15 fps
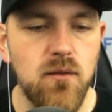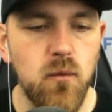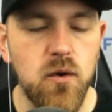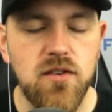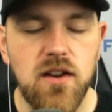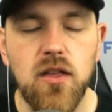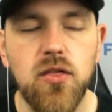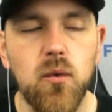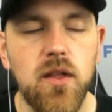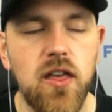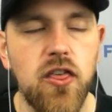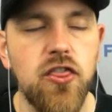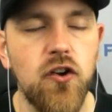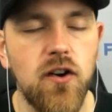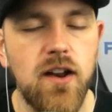which with
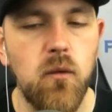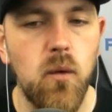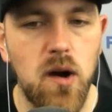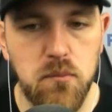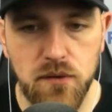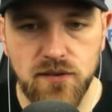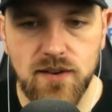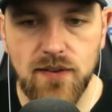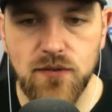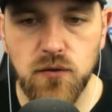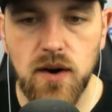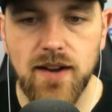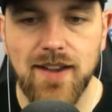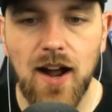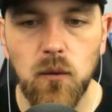a 31%
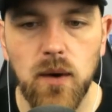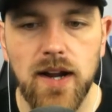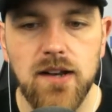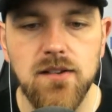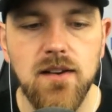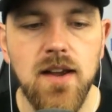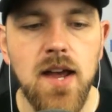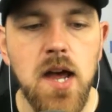strikeout rate.